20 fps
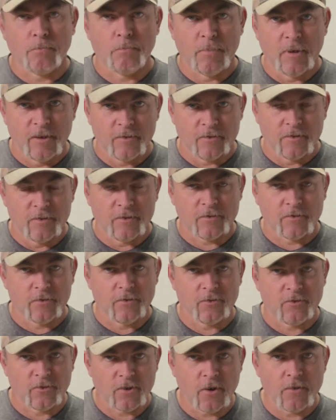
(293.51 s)
business
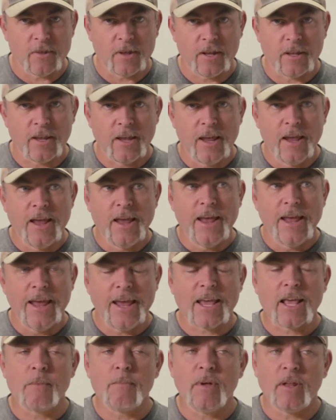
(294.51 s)
to show that
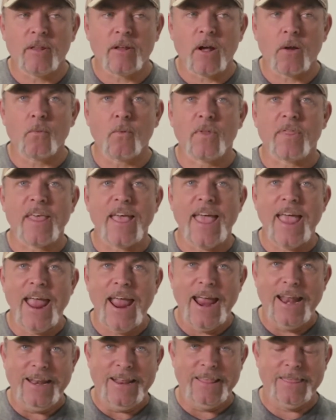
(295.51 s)
it can be done with
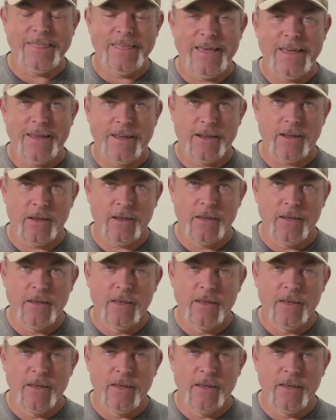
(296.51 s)
anything.